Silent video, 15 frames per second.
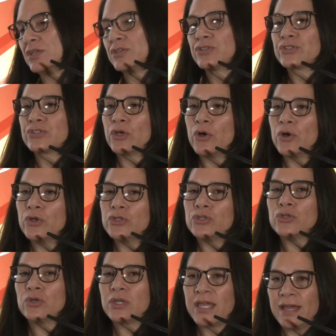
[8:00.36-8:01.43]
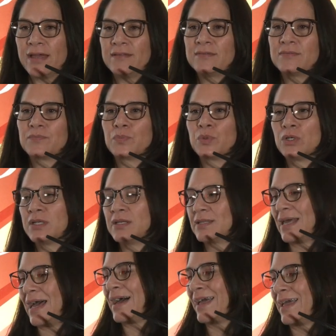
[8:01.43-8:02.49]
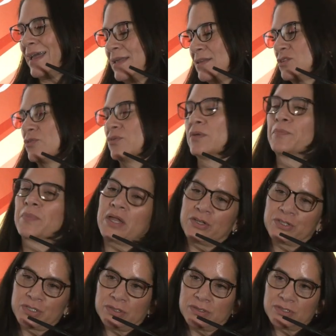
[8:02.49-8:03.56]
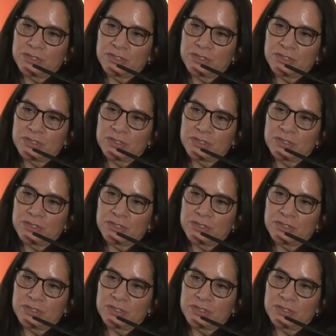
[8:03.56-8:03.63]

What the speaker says: so you can put it again to the patient.